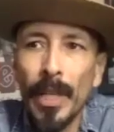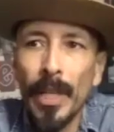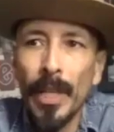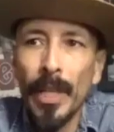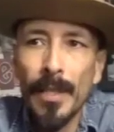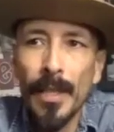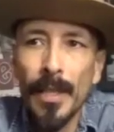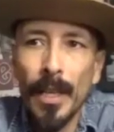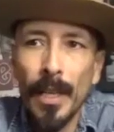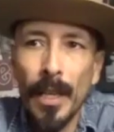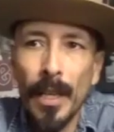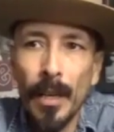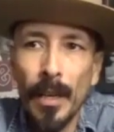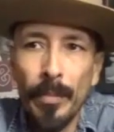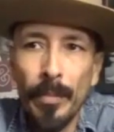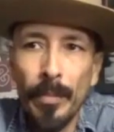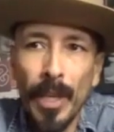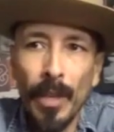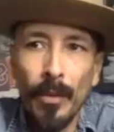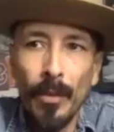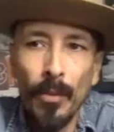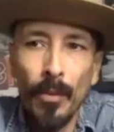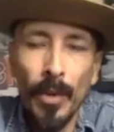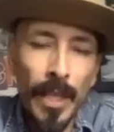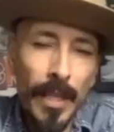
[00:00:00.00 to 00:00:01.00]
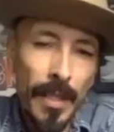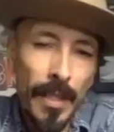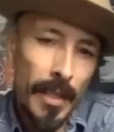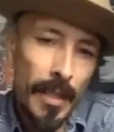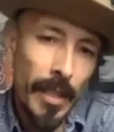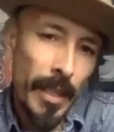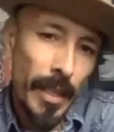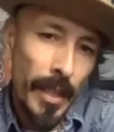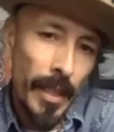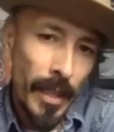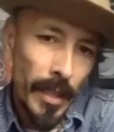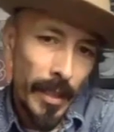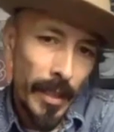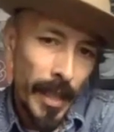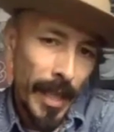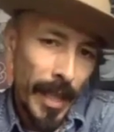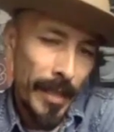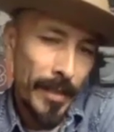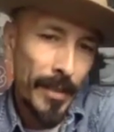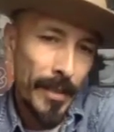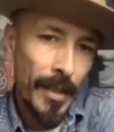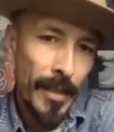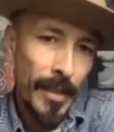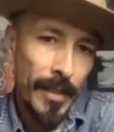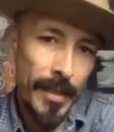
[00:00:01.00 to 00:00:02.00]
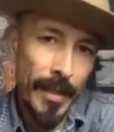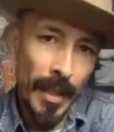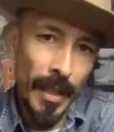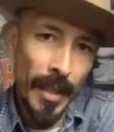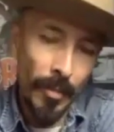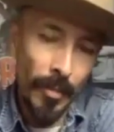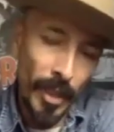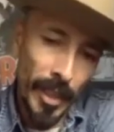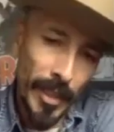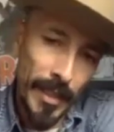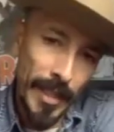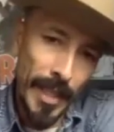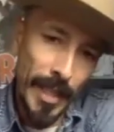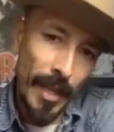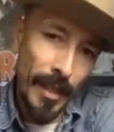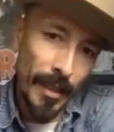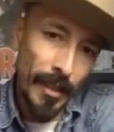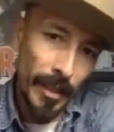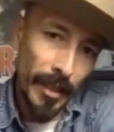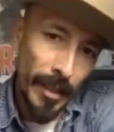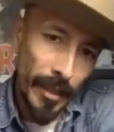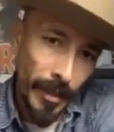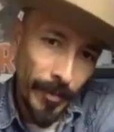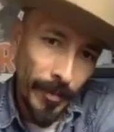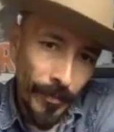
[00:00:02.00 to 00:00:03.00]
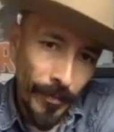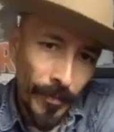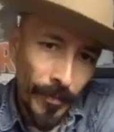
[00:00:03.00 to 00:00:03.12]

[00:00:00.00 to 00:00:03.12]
is the dance ensemble exactly?